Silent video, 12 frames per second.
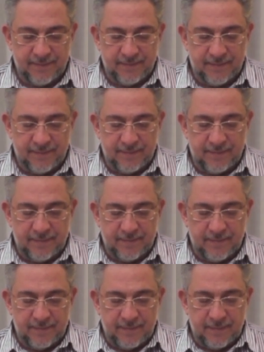
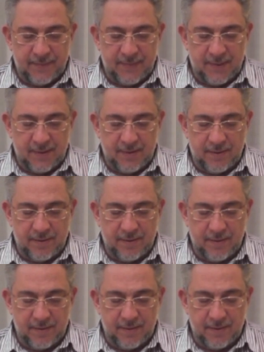
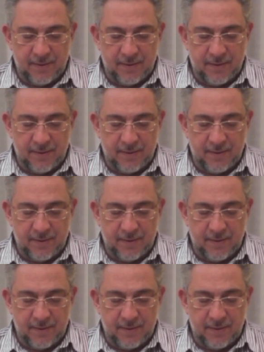[no speech]